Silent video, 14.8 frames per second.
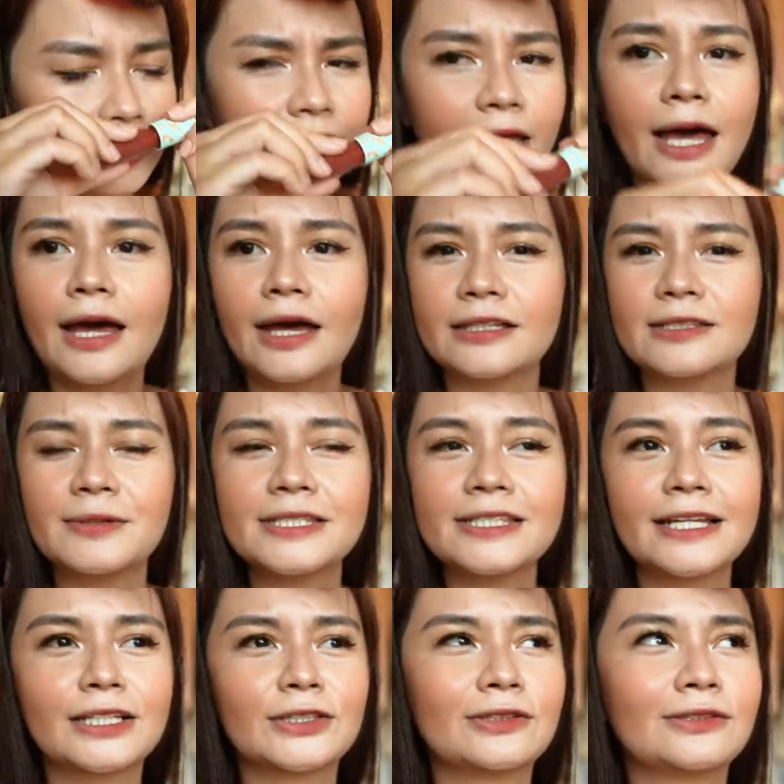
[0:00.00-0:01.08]
Yeah, it smells
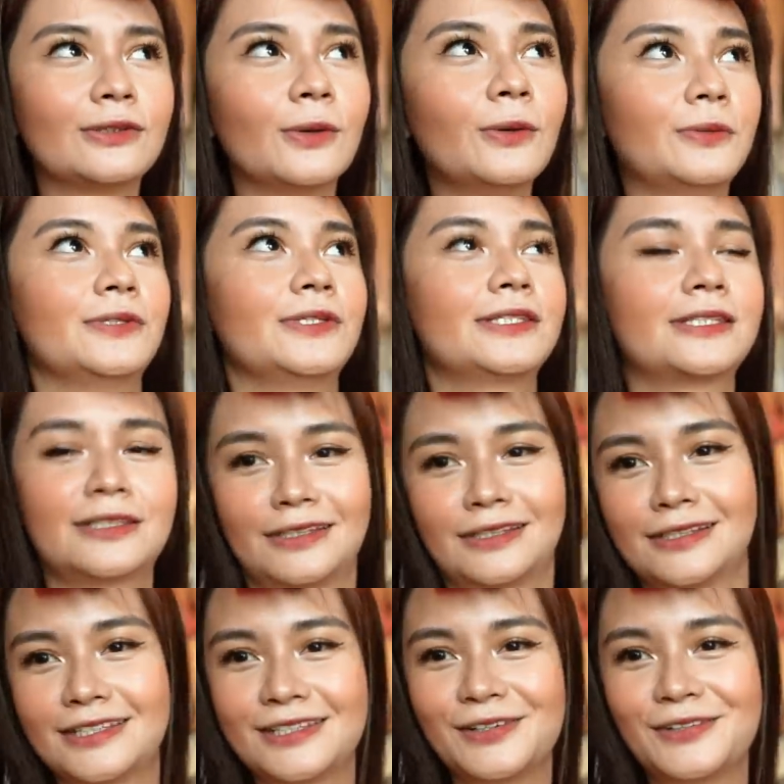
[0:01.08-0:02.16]
like toast.
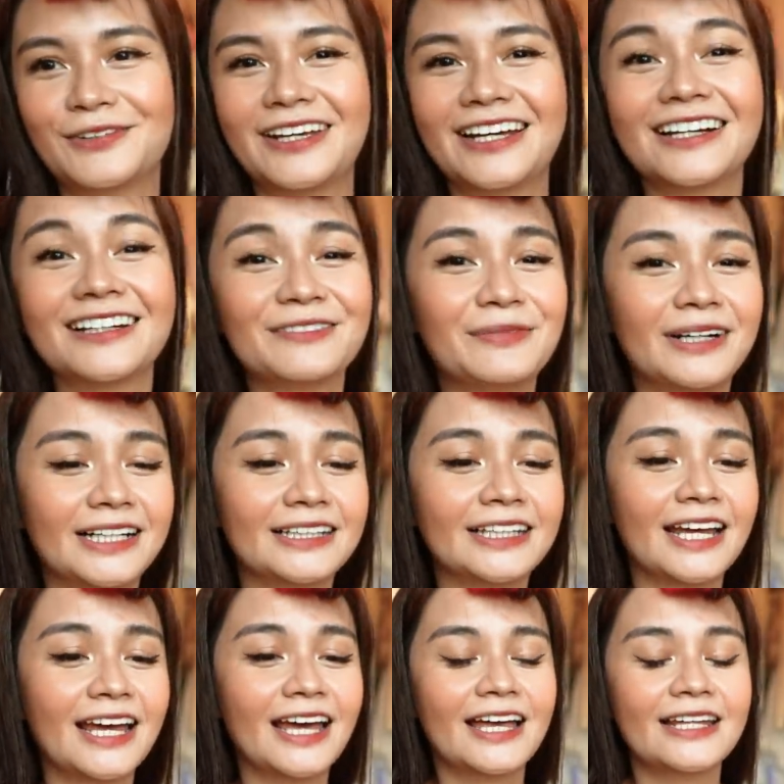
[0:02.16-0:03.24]
So weird, but
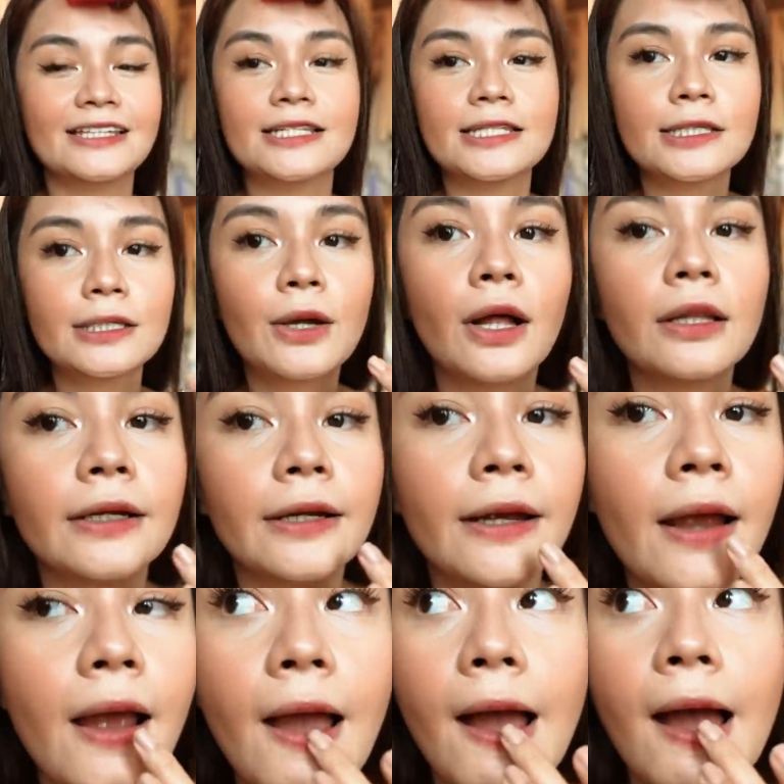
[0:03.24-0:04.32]
this is the
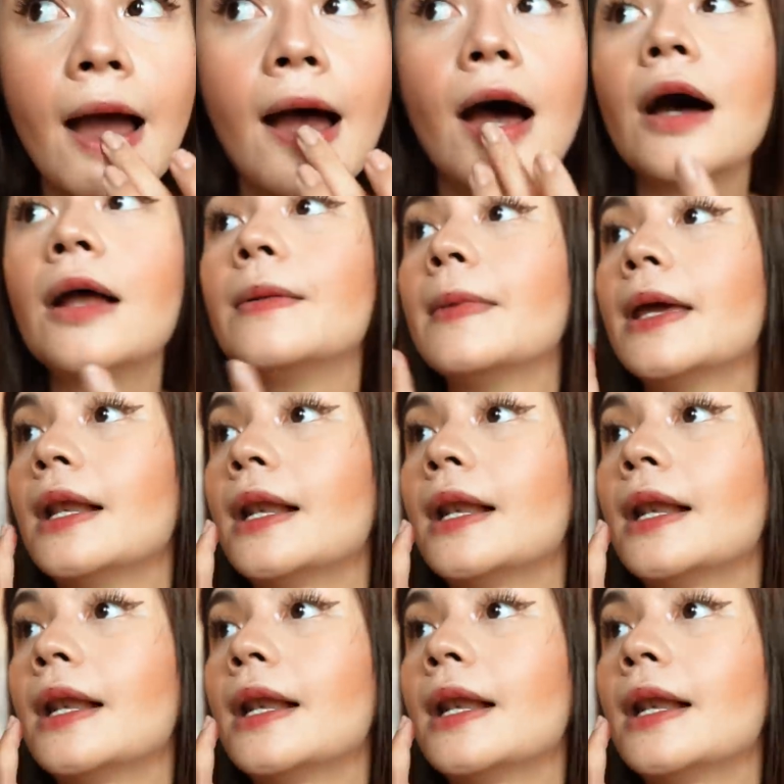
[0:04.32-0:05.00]
color on my